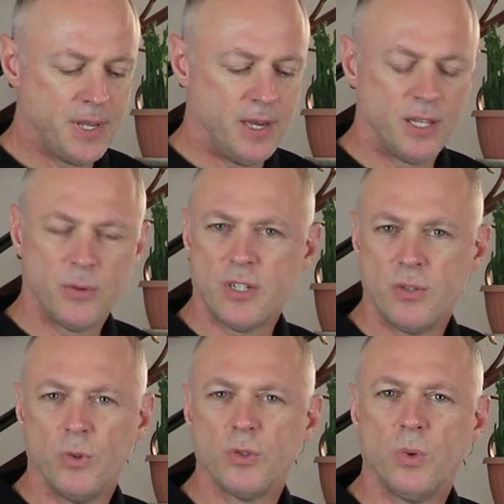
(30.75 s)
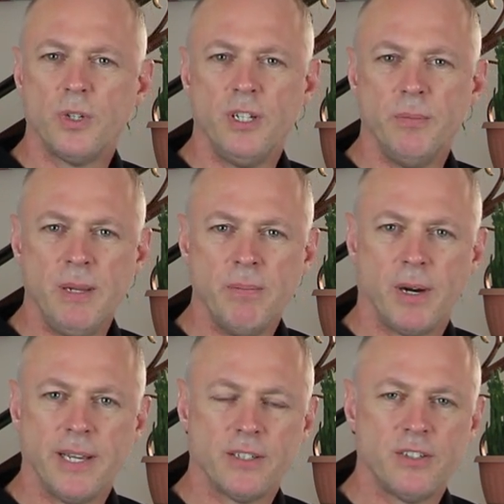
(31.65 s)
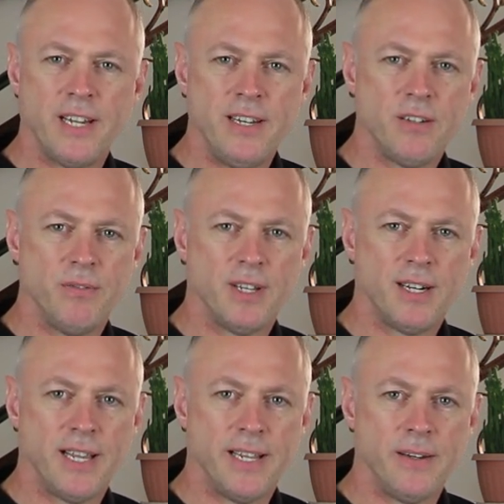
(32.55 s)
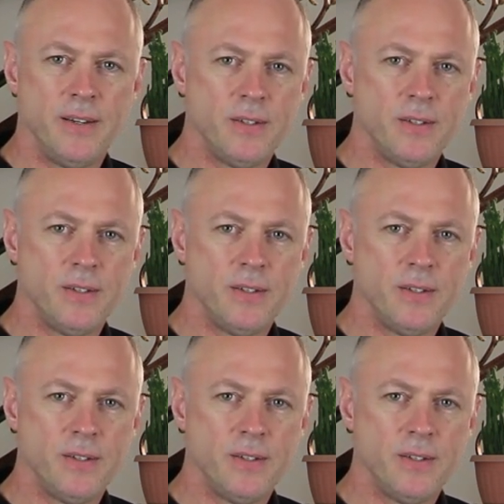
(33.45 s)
The question was, what do you mean by extent of the clan?